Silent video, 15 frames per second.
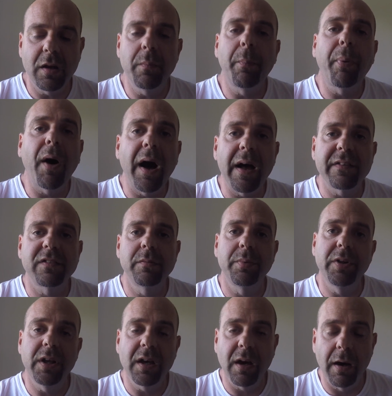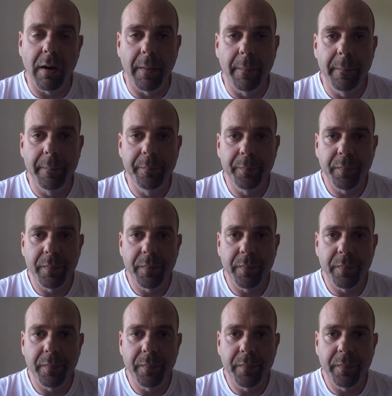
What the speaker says: could possibly come